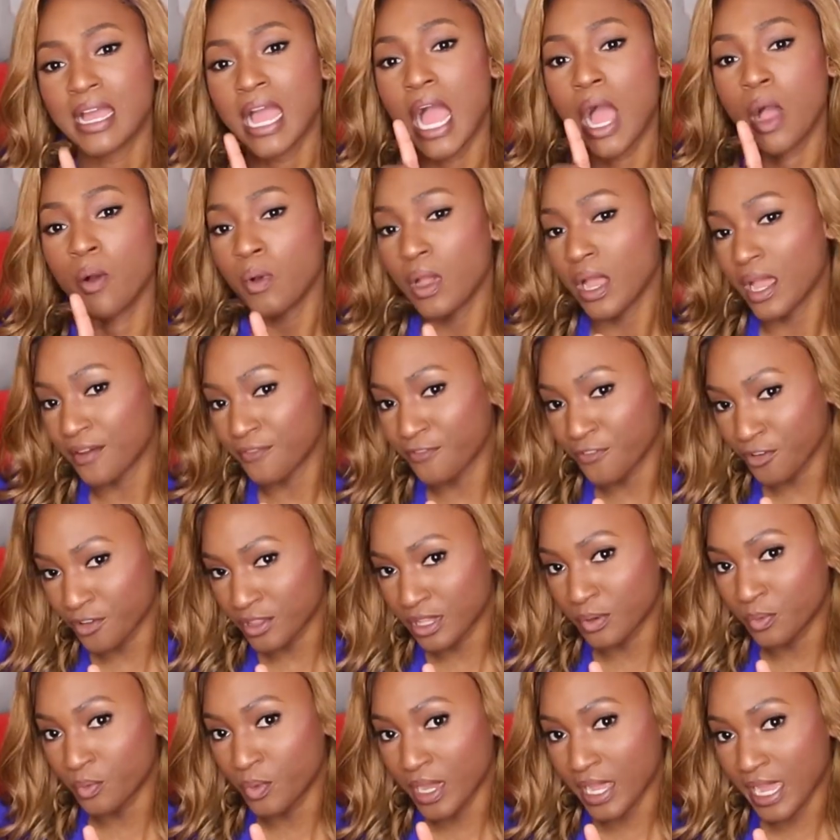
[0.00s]
However,
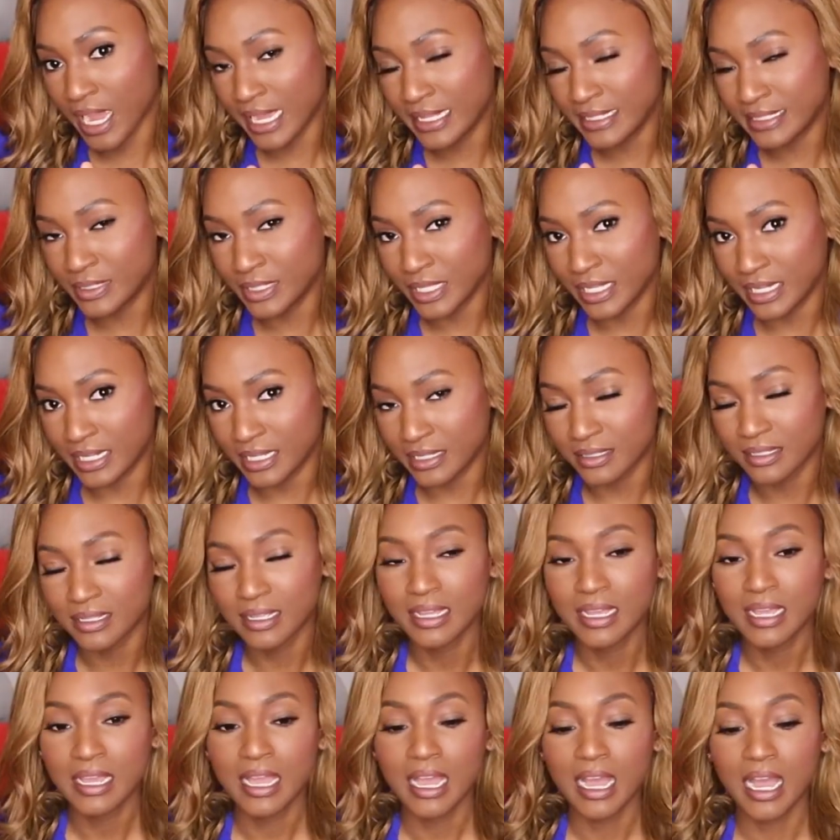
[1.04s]
the way I did it,
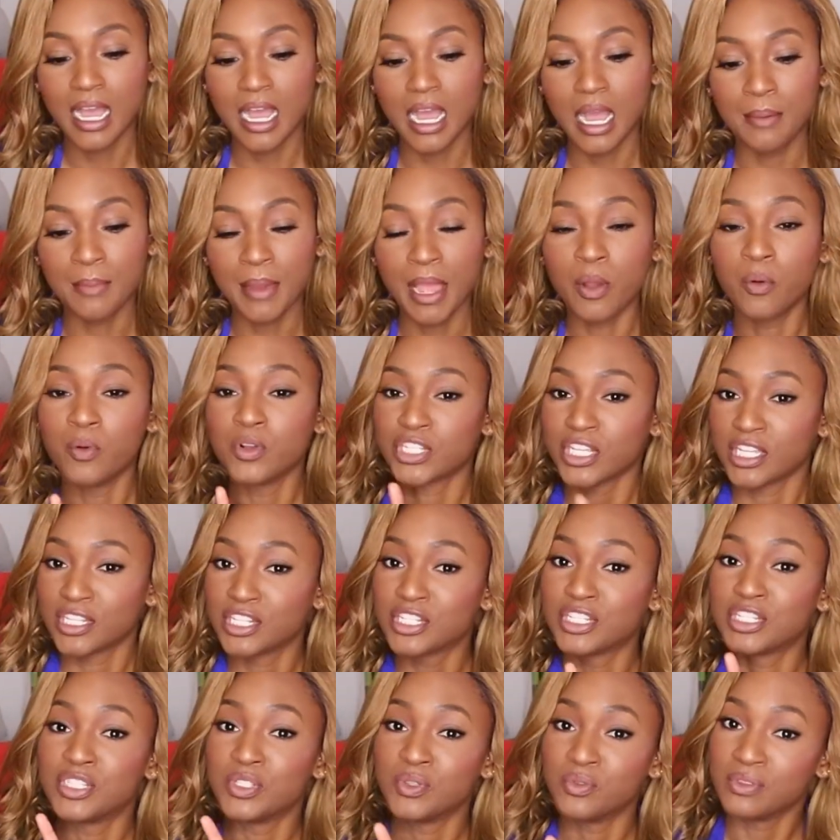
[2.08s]
I wish I
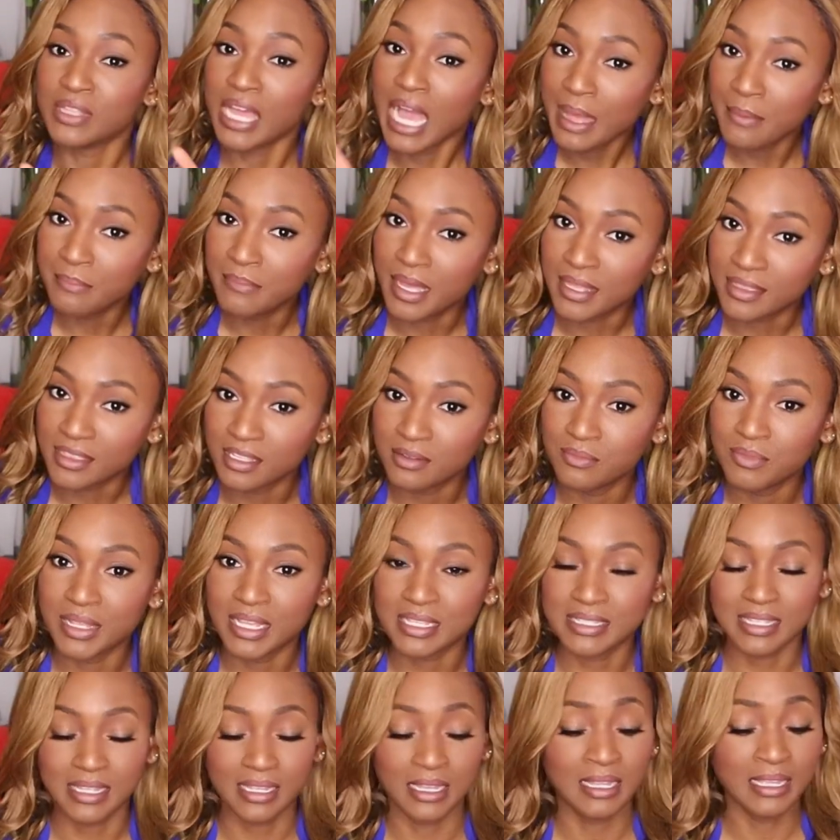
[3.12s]
didn't do that method,
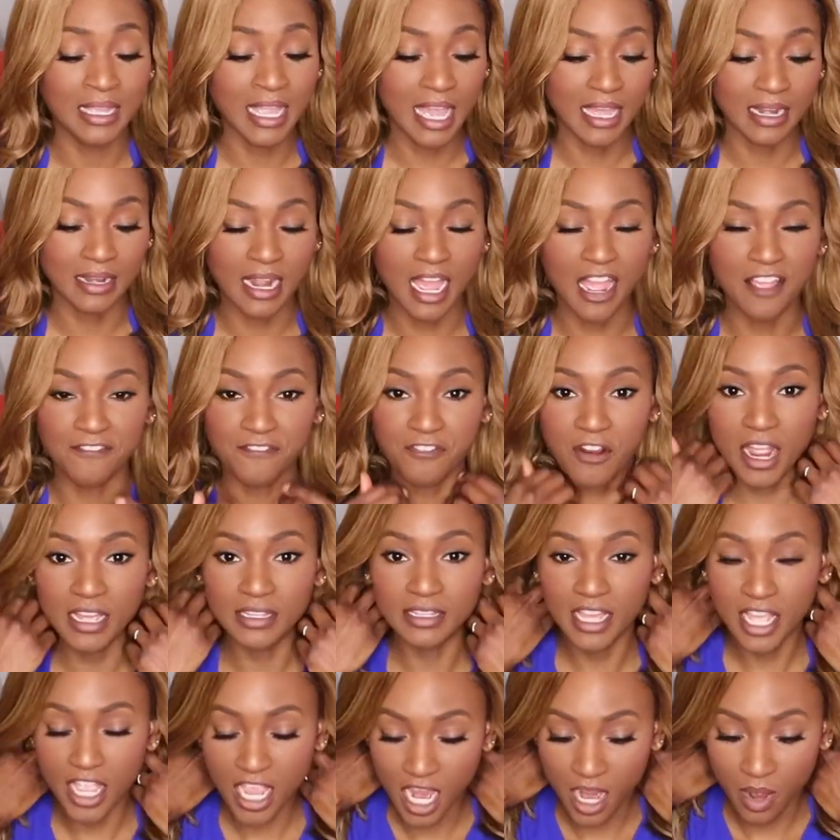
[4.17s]
because like, again, I fried
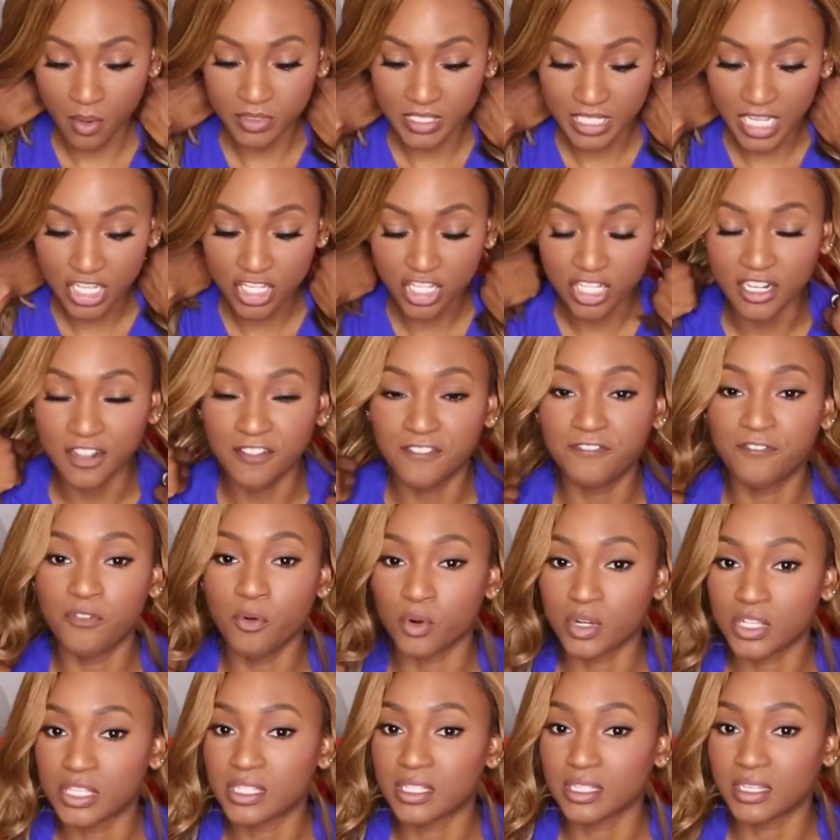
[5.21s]
the hair. I was actually
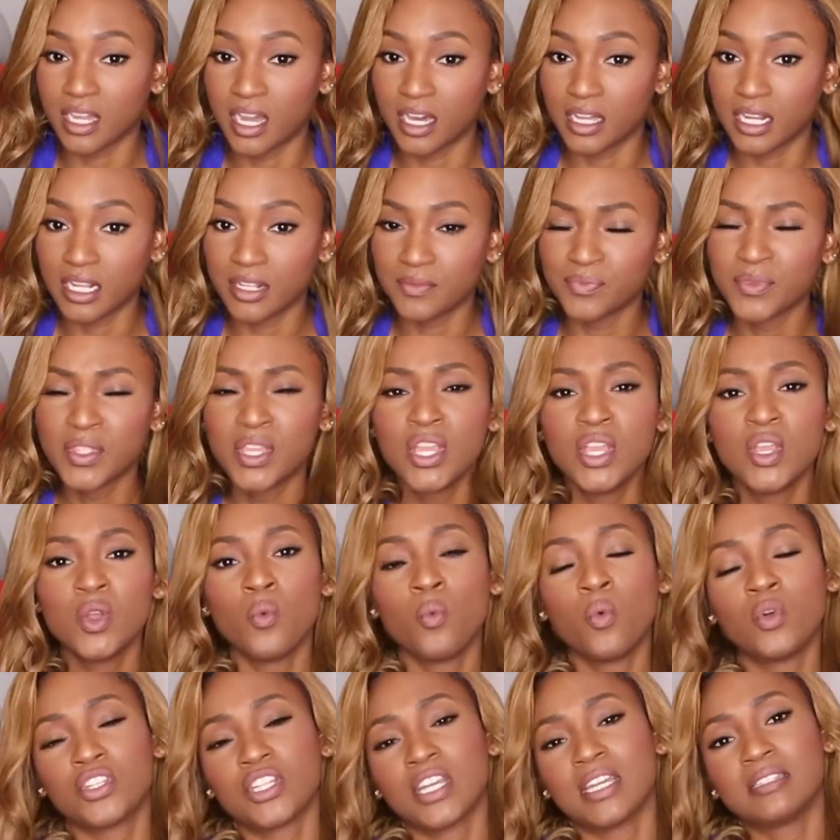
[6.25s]
forced to cut it,
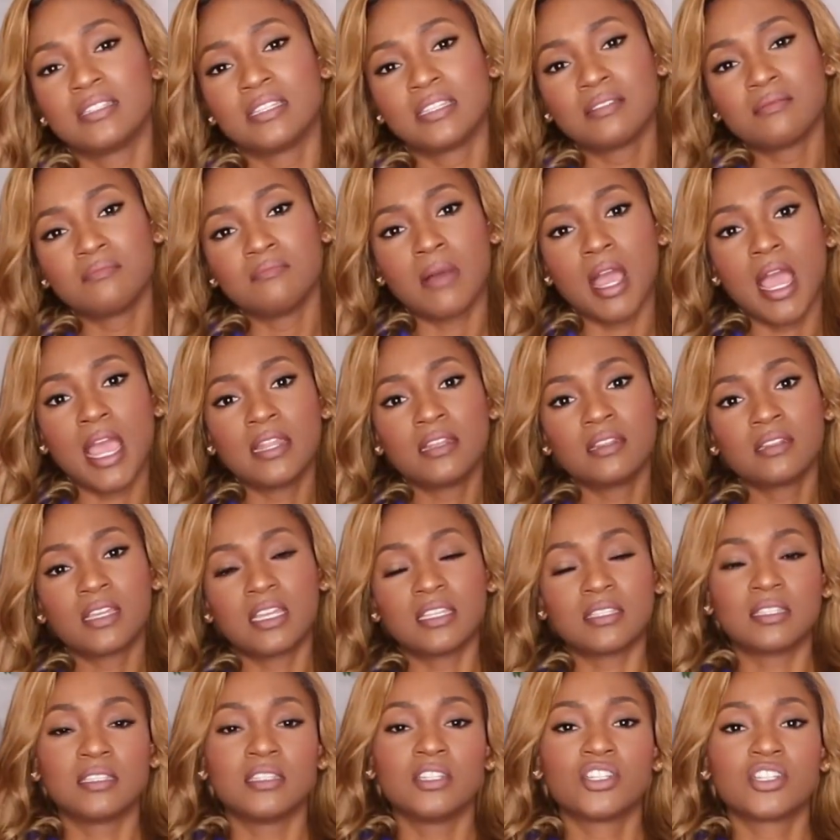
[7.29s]
which I didn't mind,
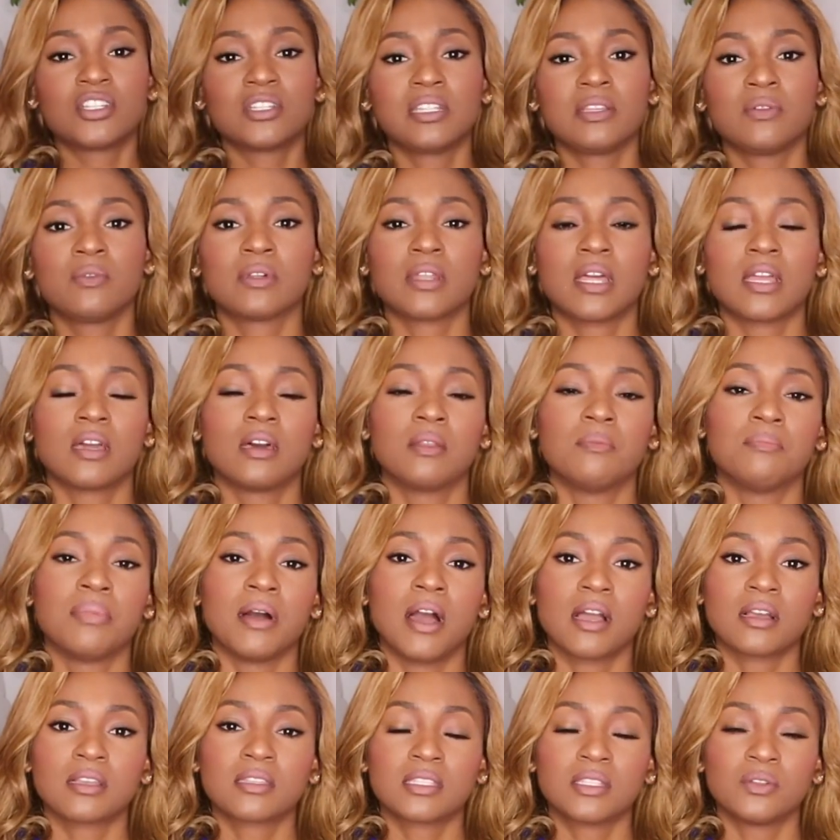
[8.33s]
because initially when I
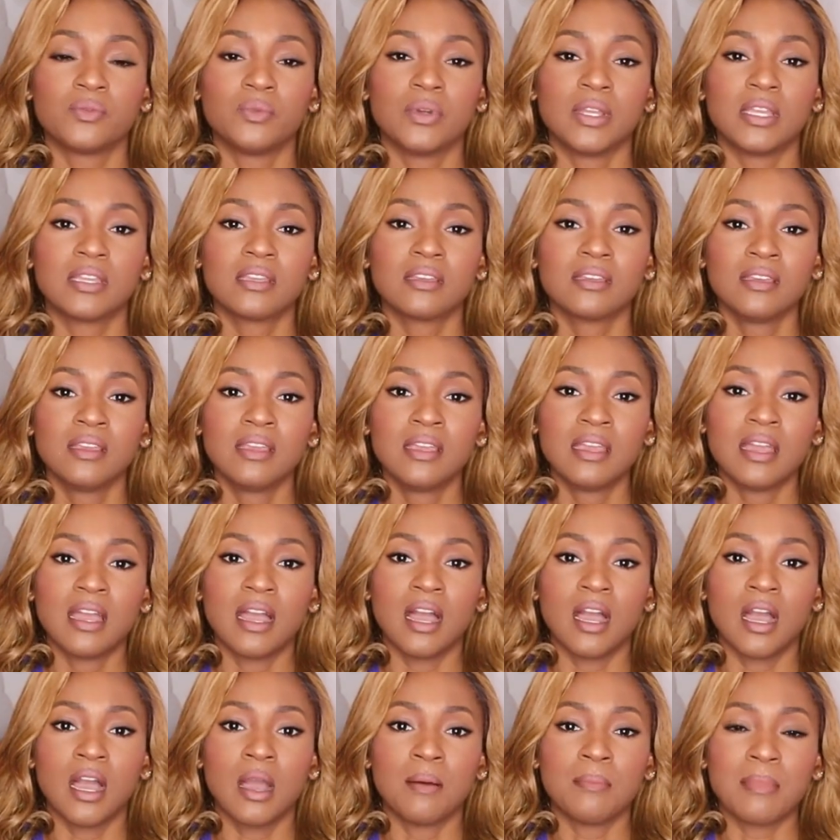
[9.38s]
unboxed the wig,
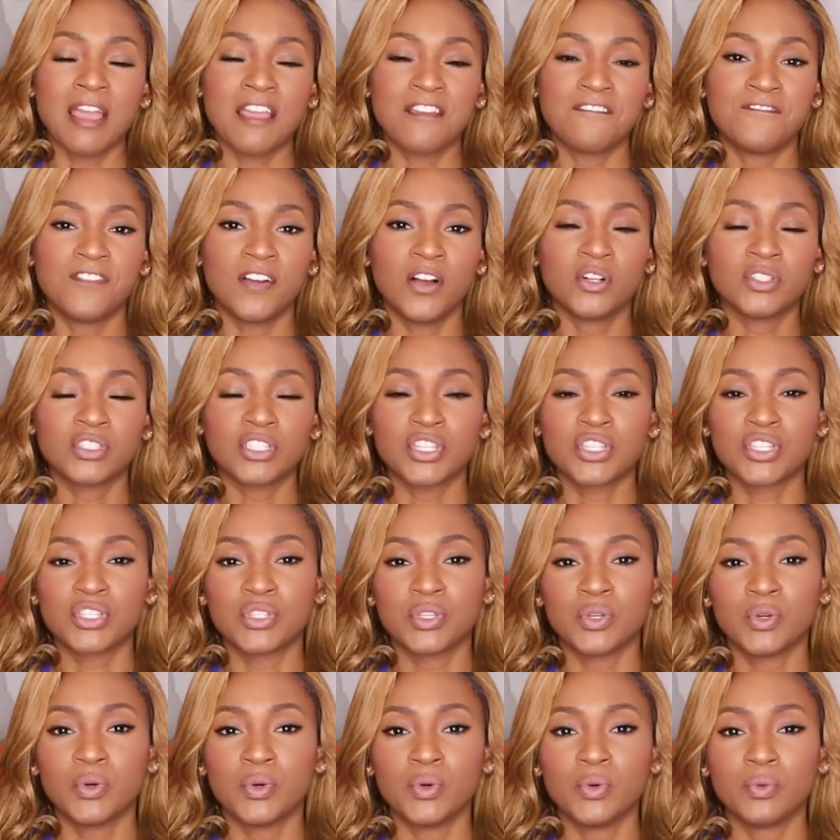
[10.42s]
I felt as
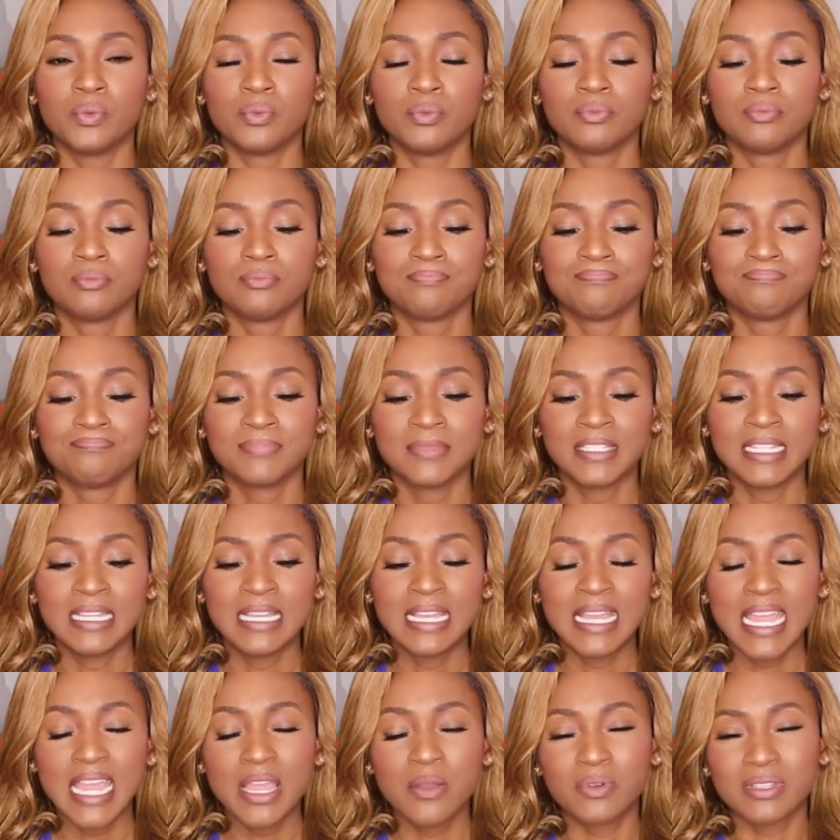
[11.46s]
though
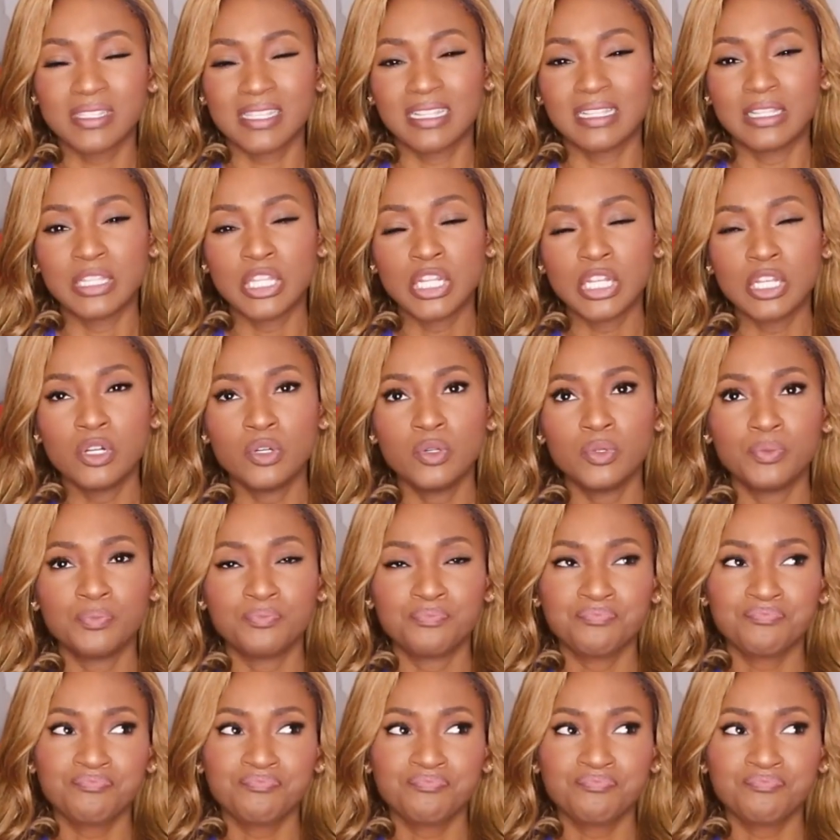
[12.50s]
it was a little,